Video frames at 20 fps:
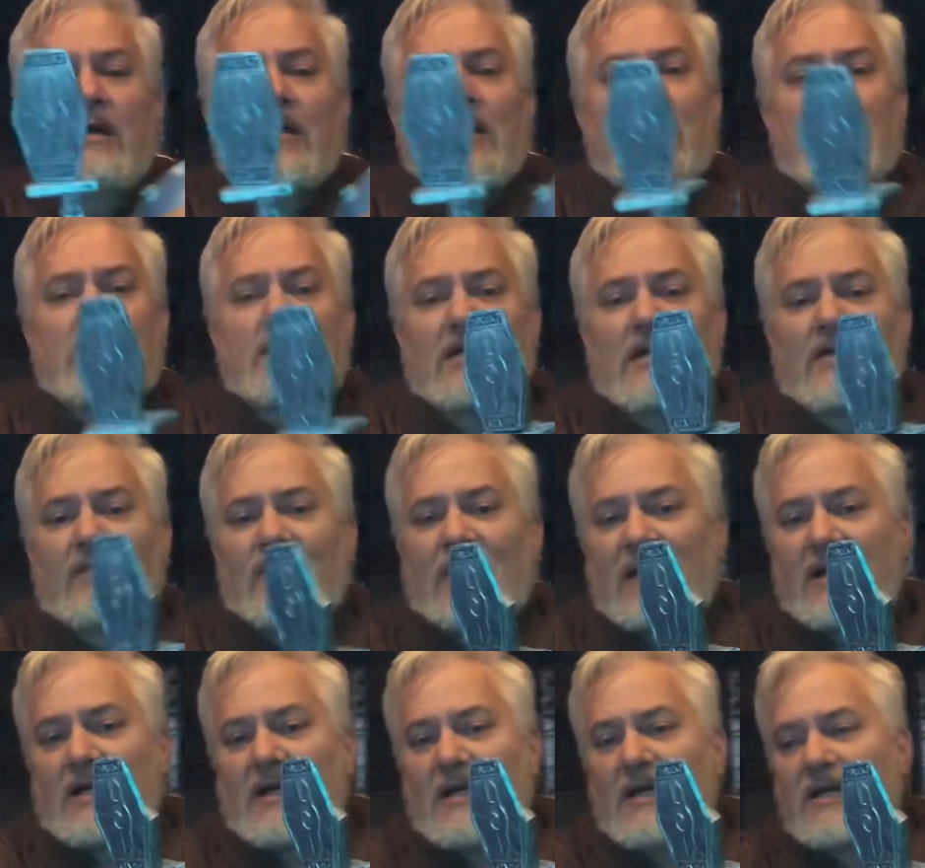instead of
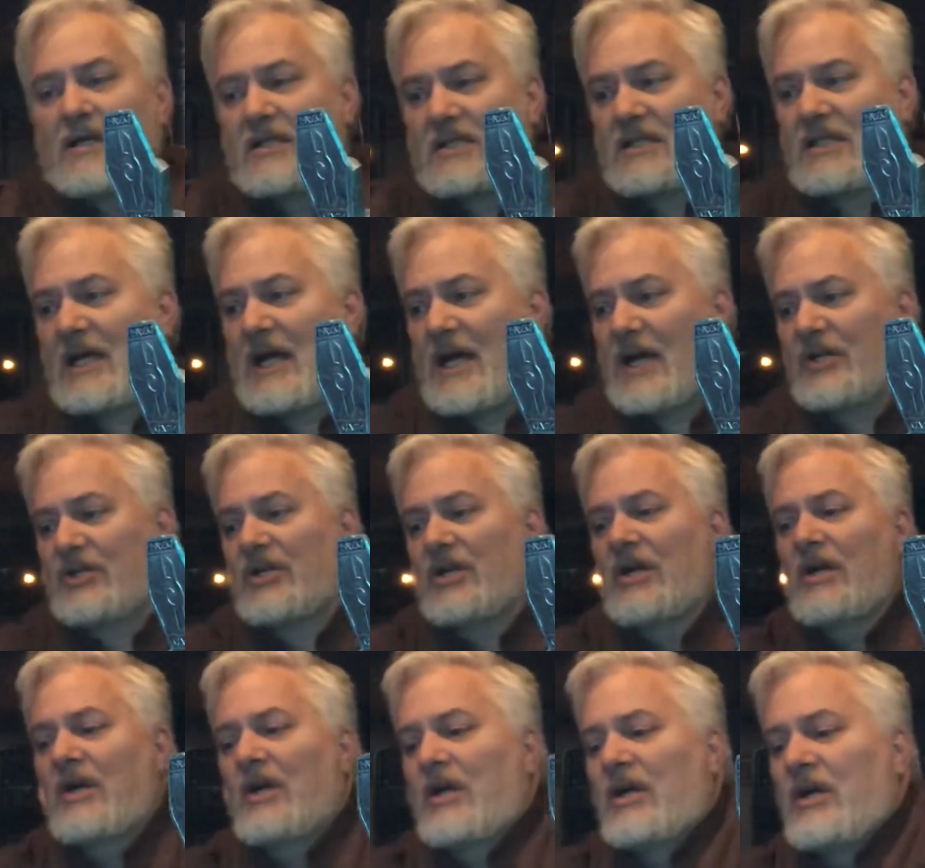like slash,
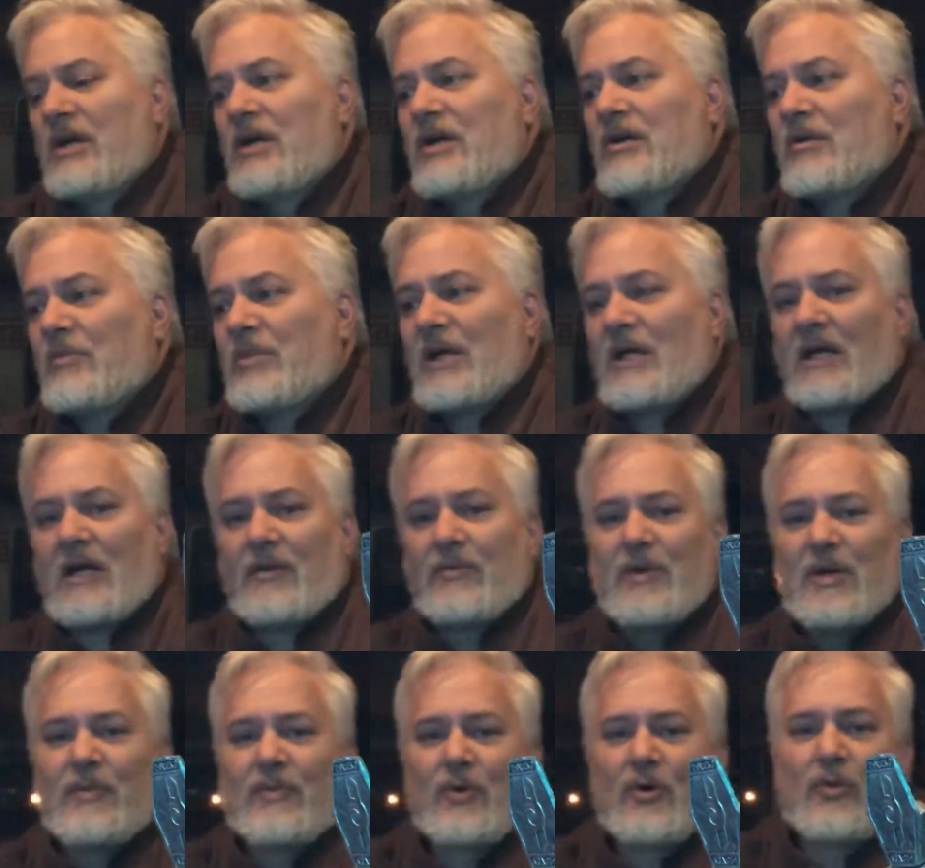it can be like
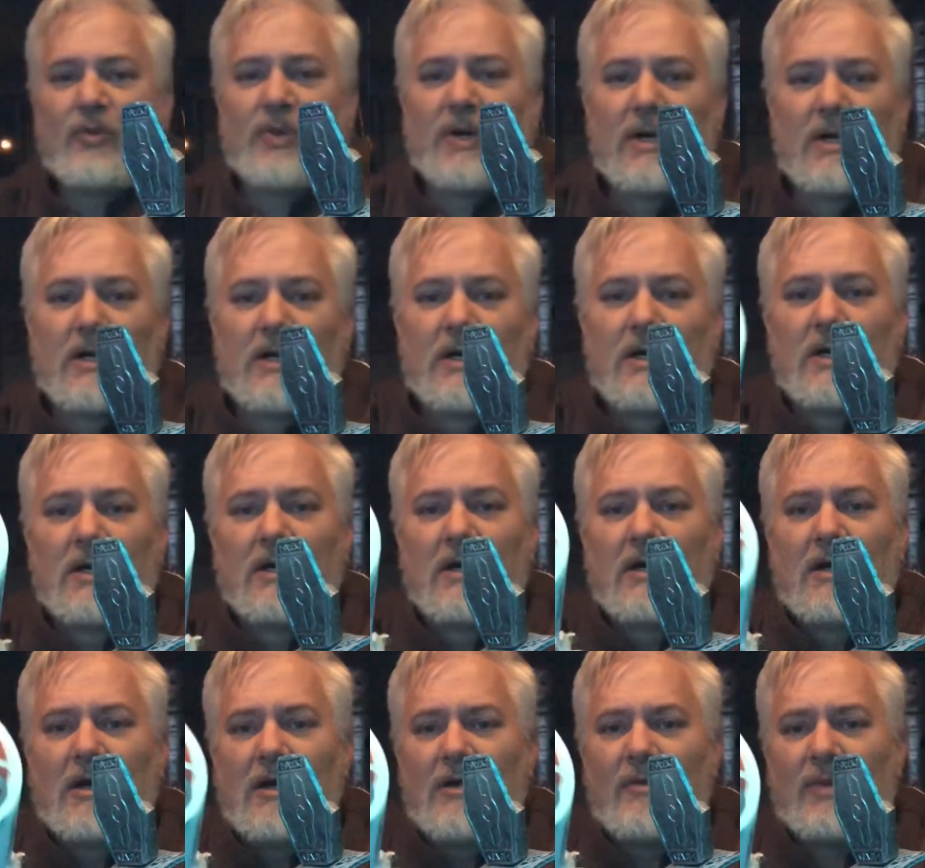be boop,
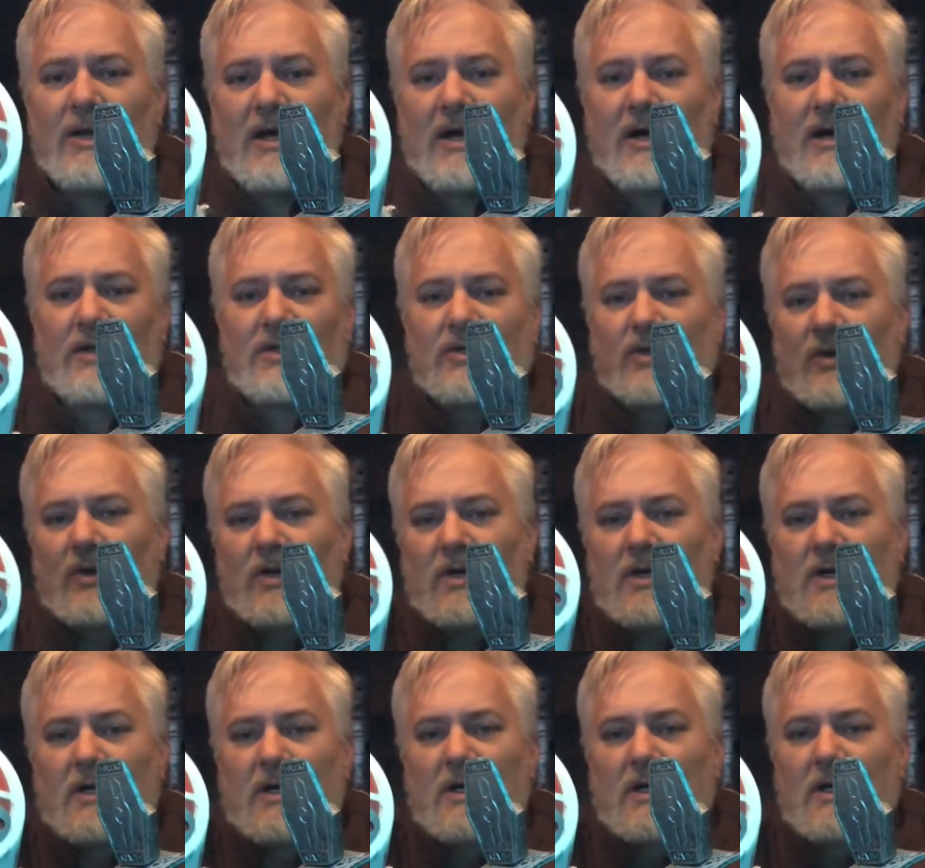be hardcore,
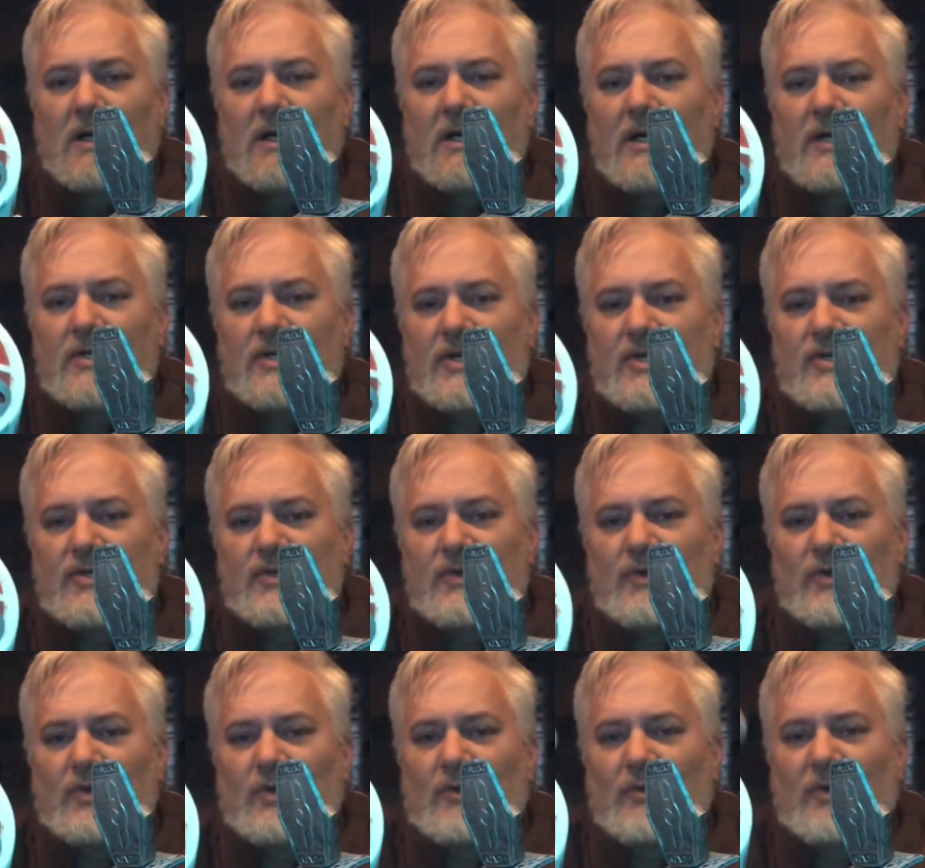and just
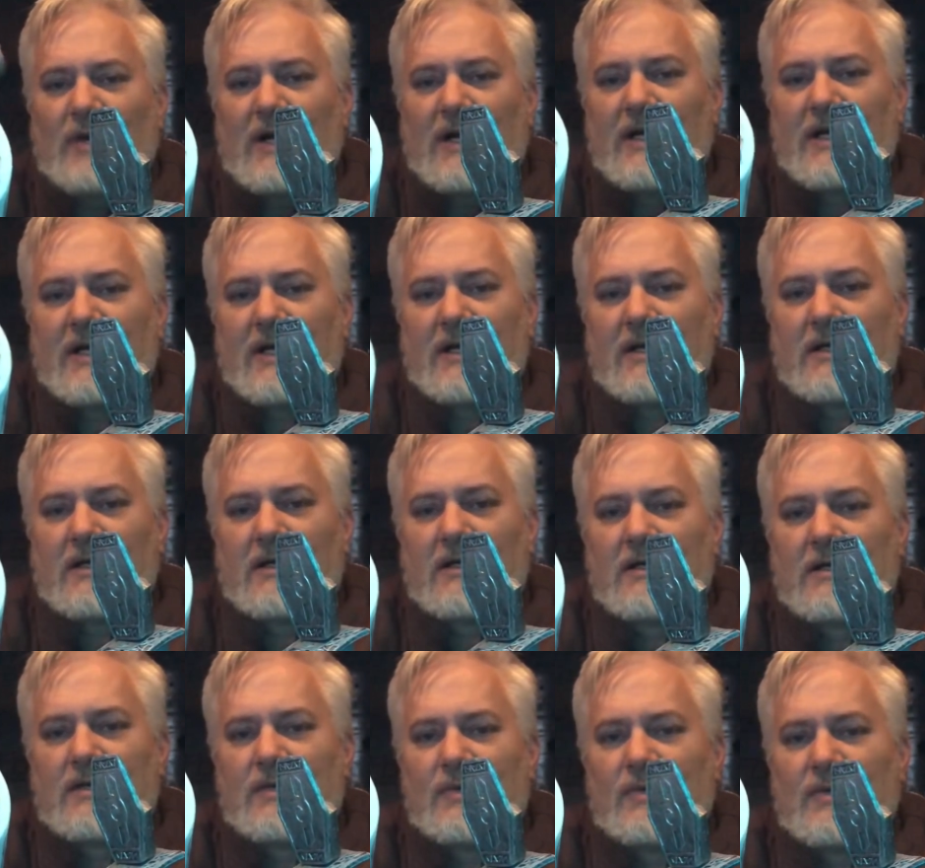screw them right in,
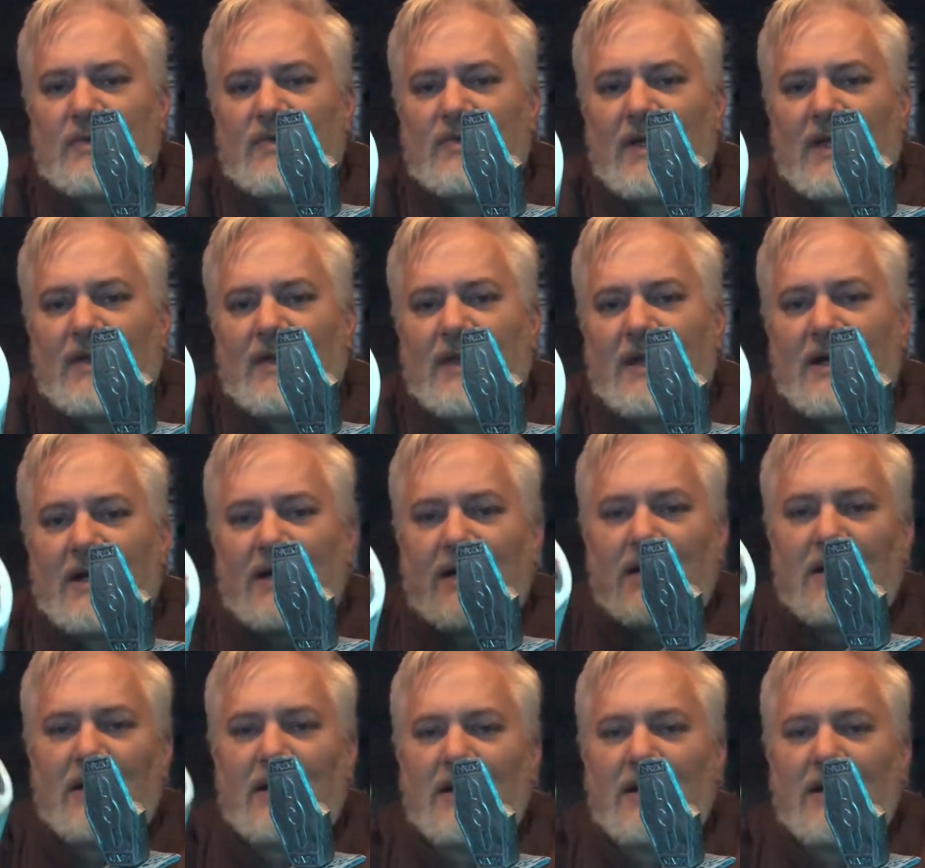as we've done there.